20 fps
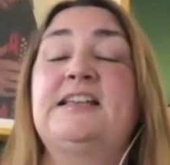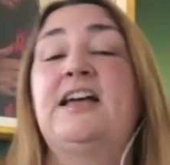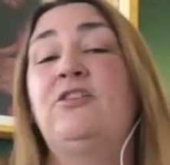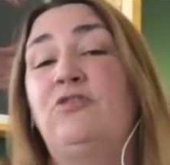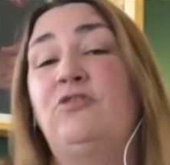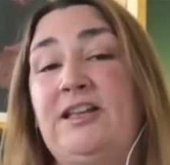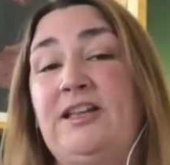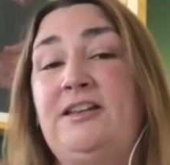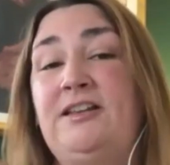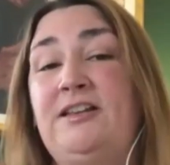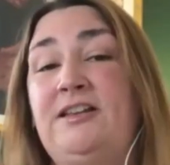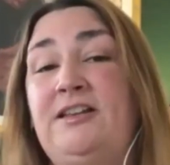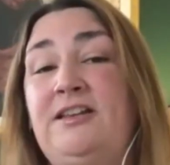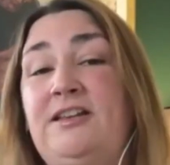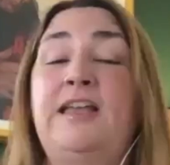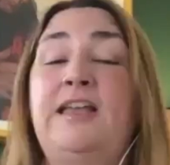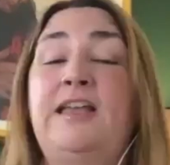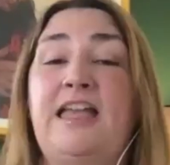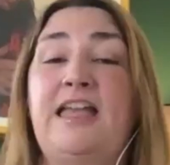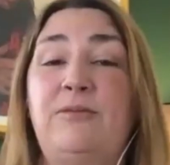And right enough,
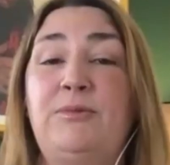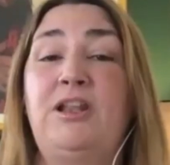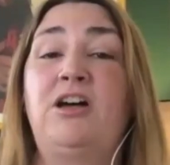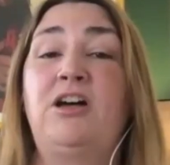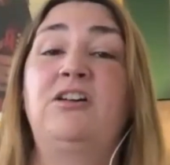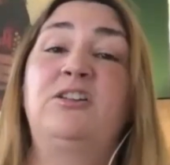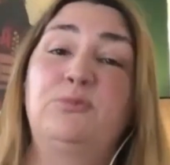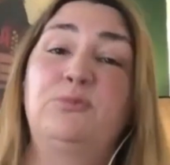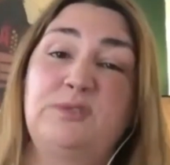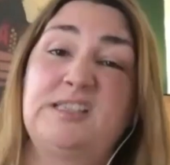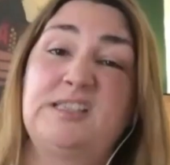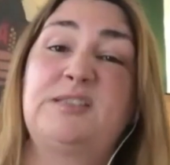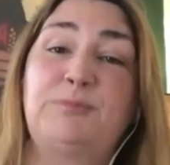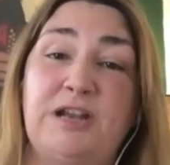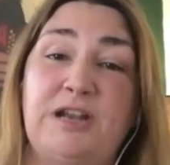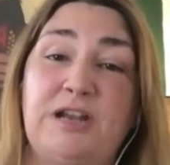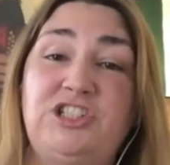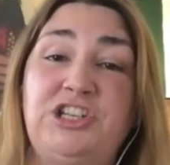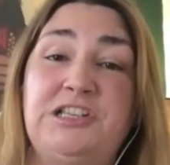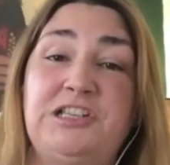they came along, it was a
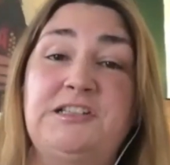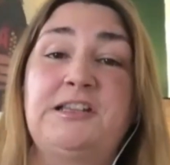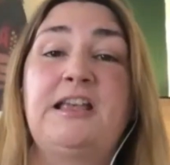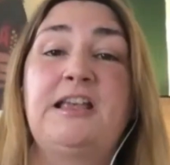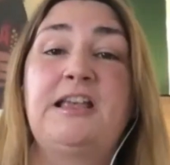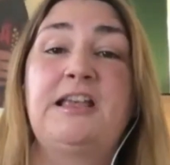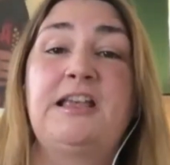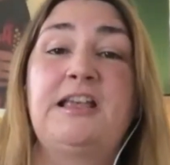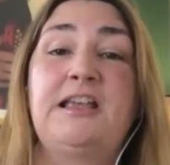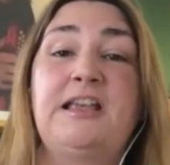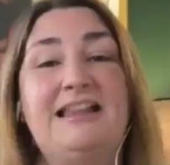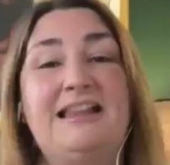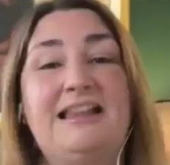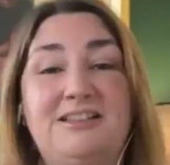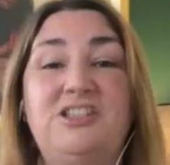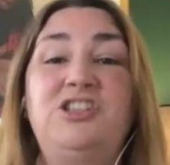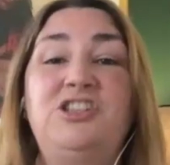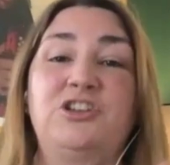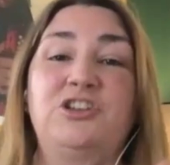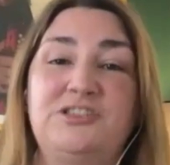spreadsheet. And
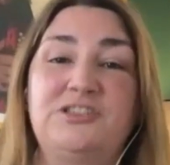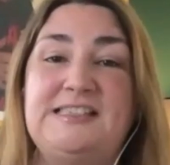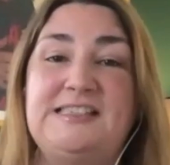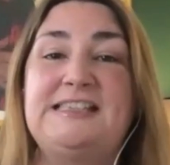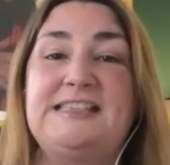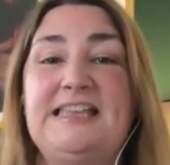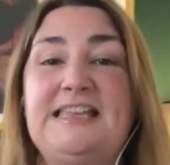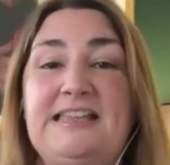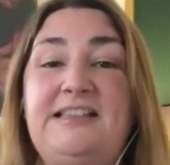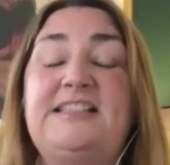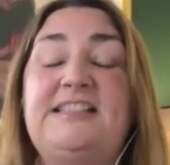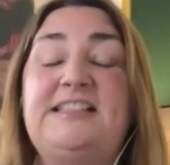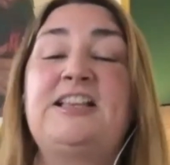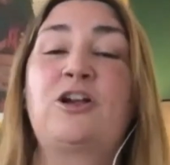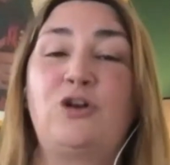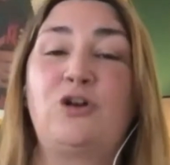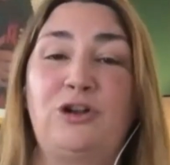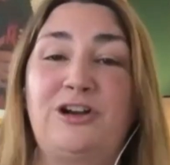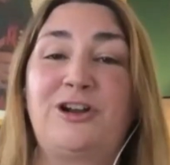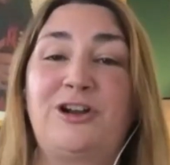you could see
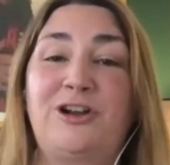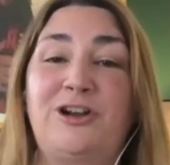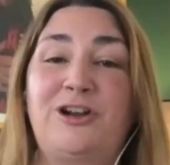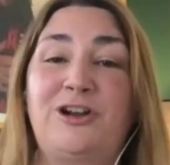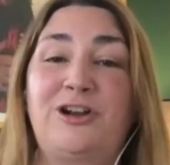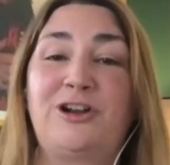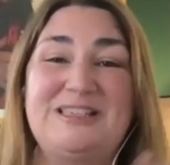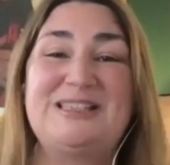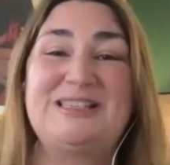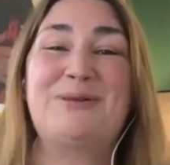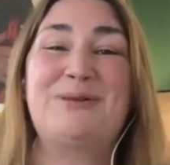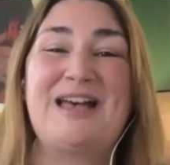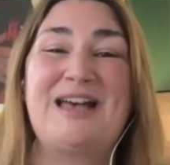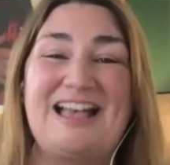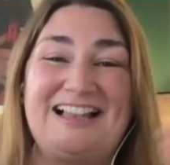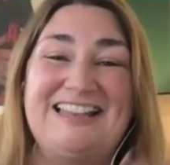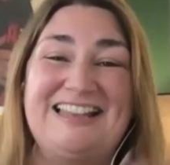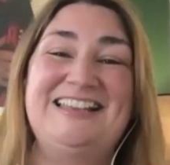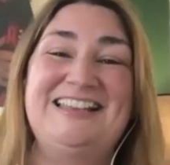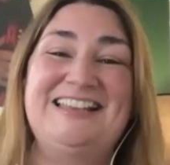colour codes as well,
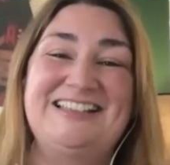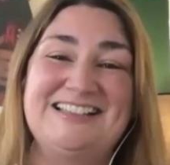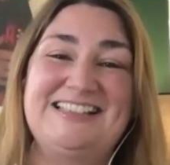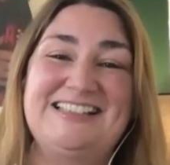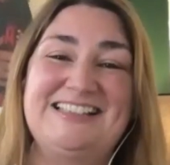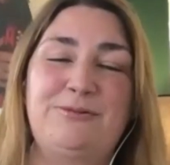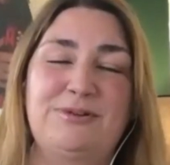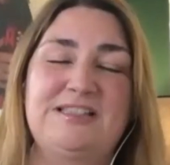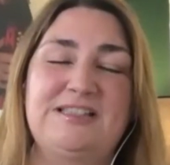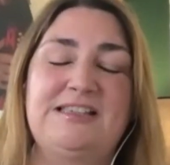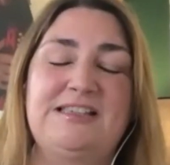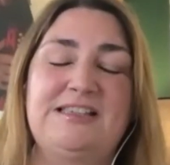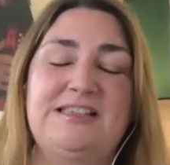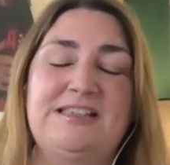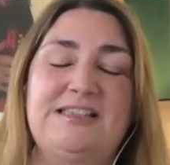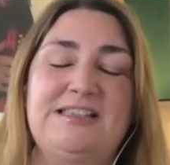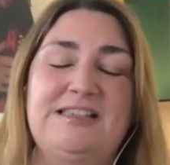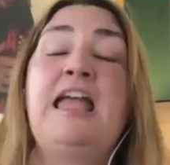and you could see what's in there.